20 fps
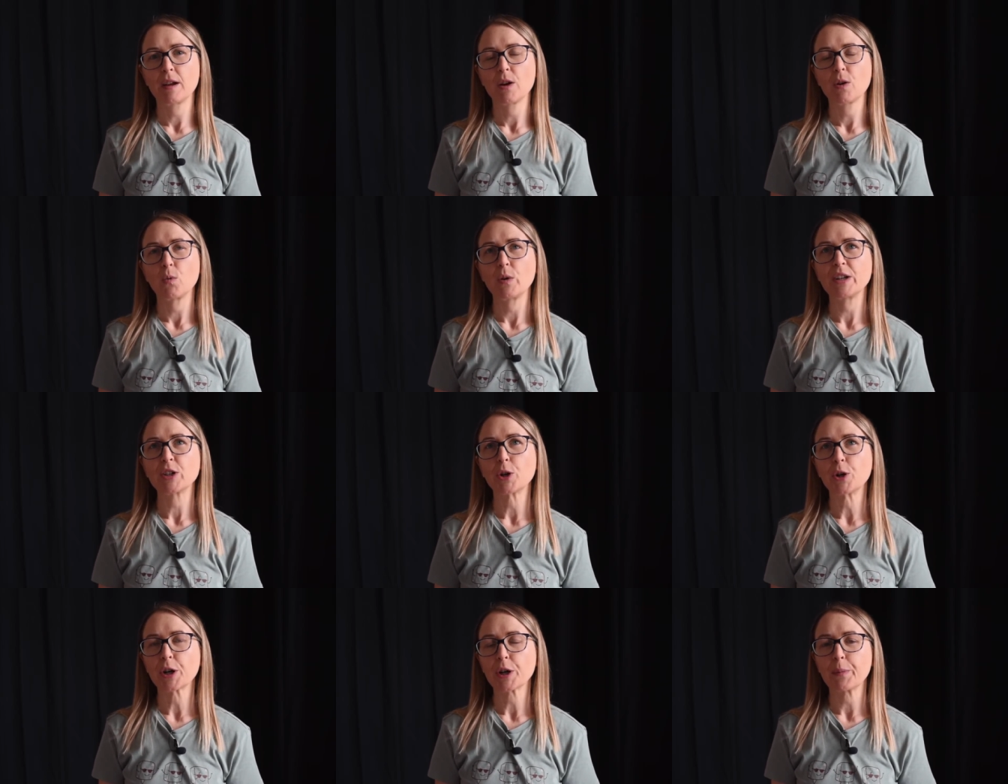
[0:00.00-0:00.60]
We
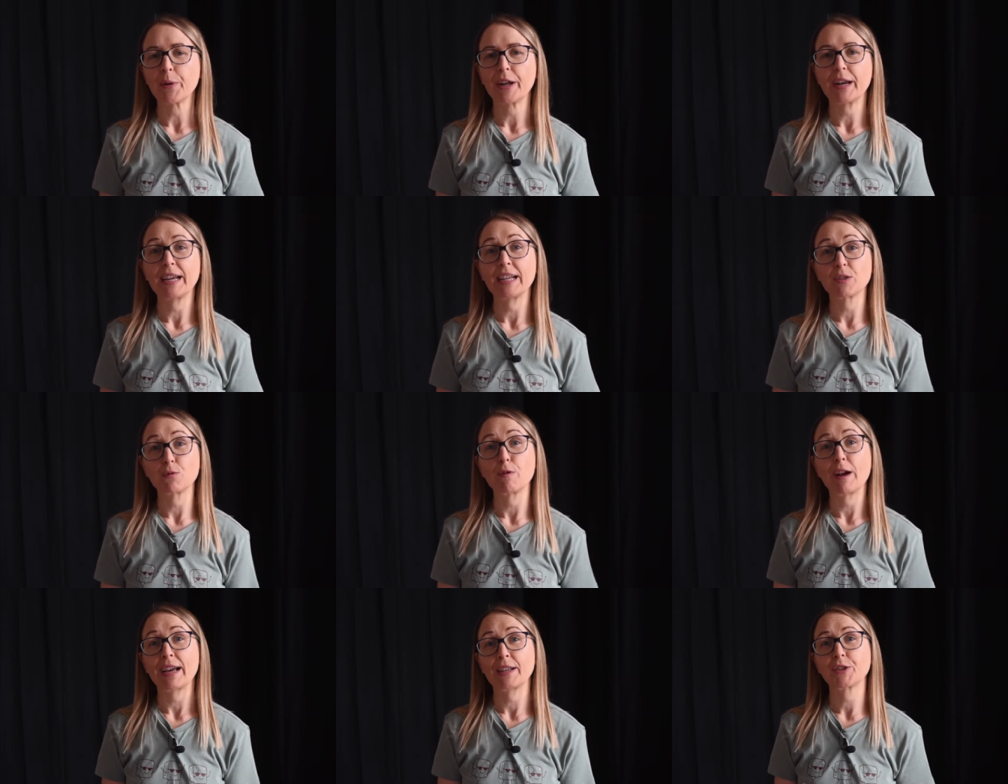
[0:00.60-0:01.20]
talk about
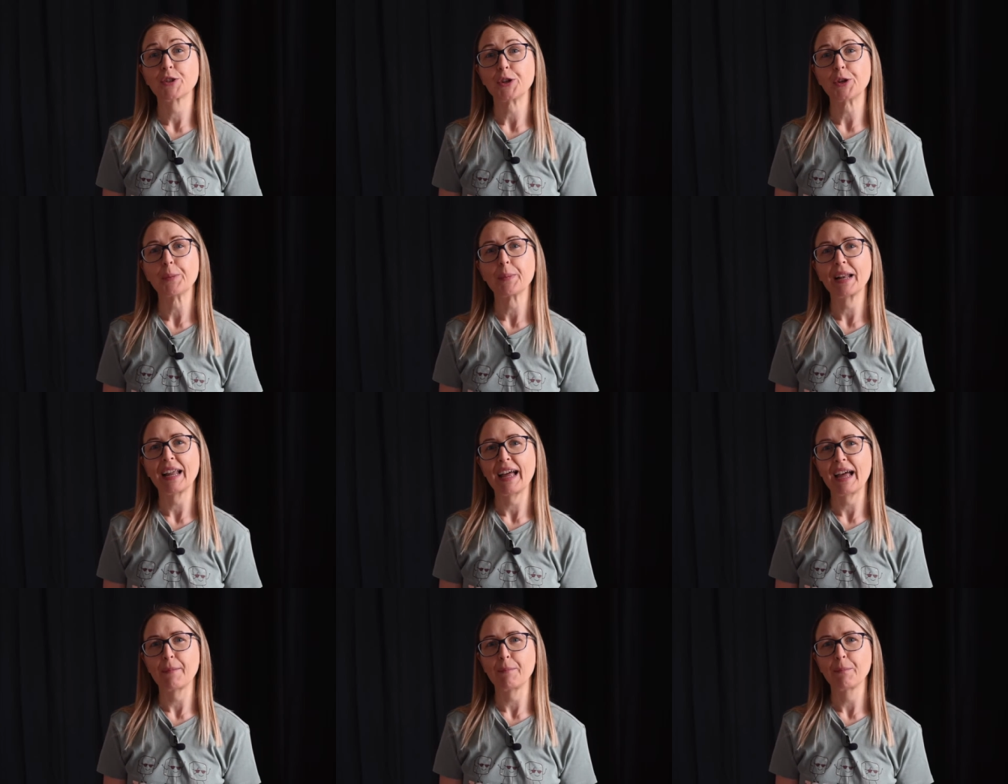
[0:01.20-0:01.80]
His rescue
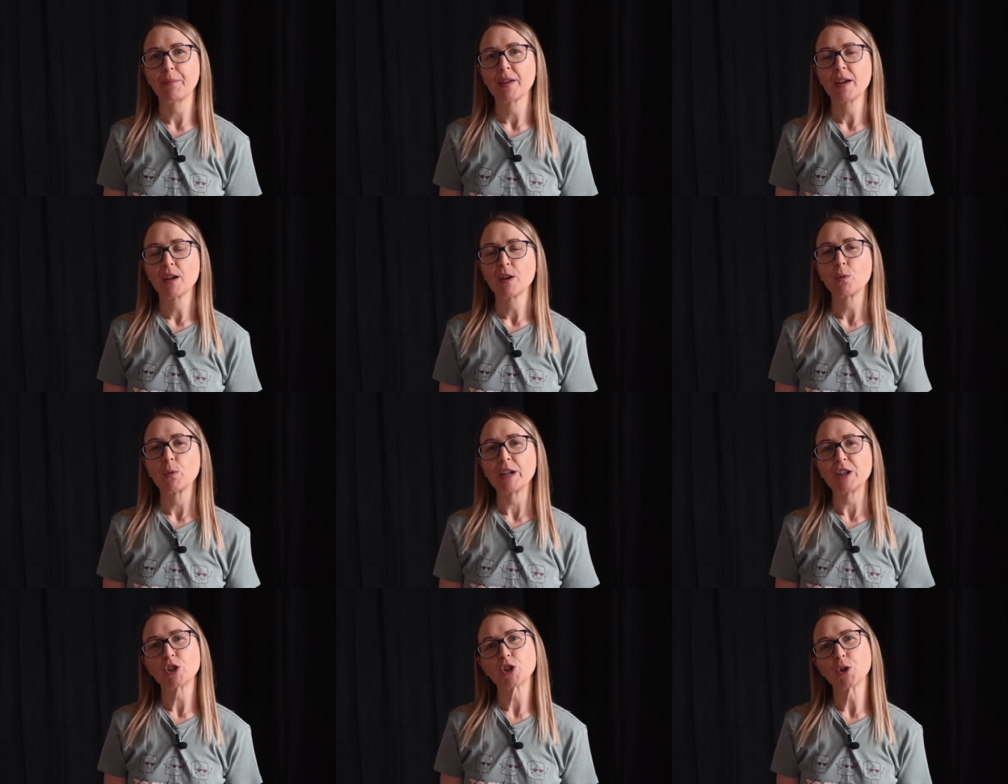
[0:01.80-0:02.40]
plan,
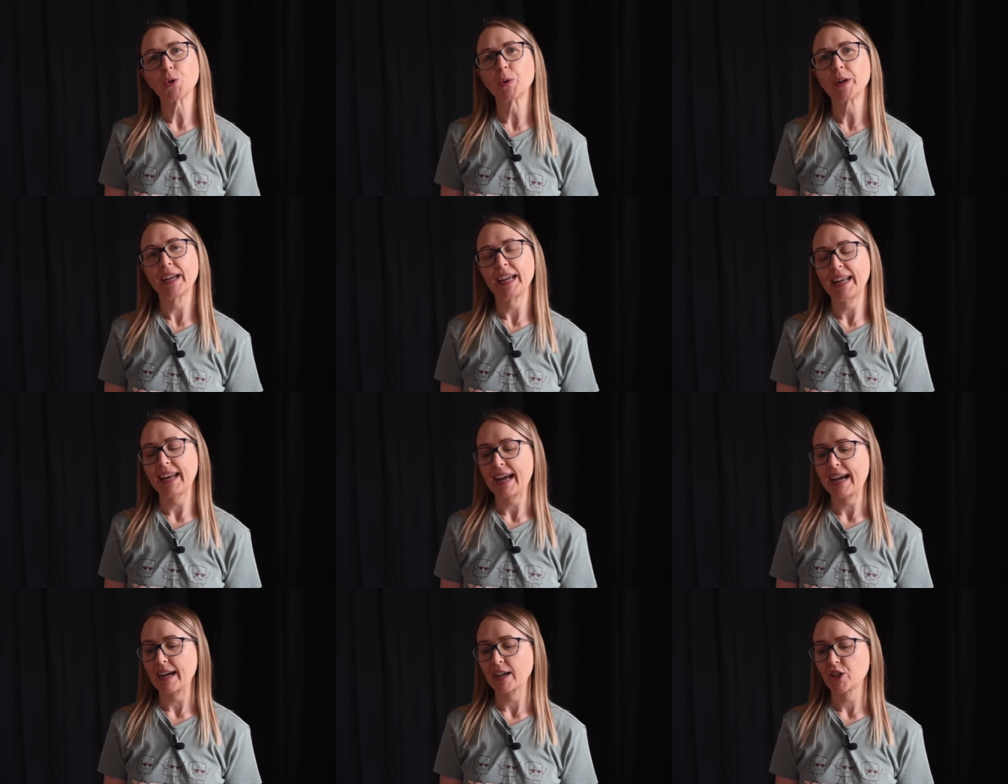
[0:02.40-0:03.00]
we show it in
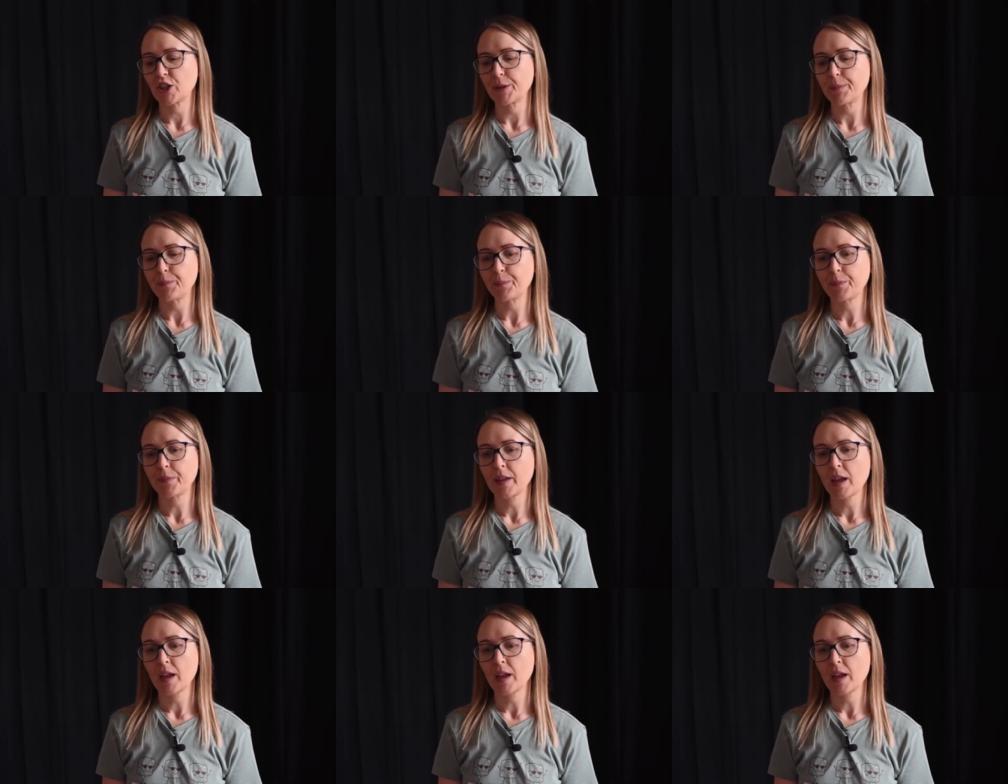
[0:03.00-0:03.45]
action,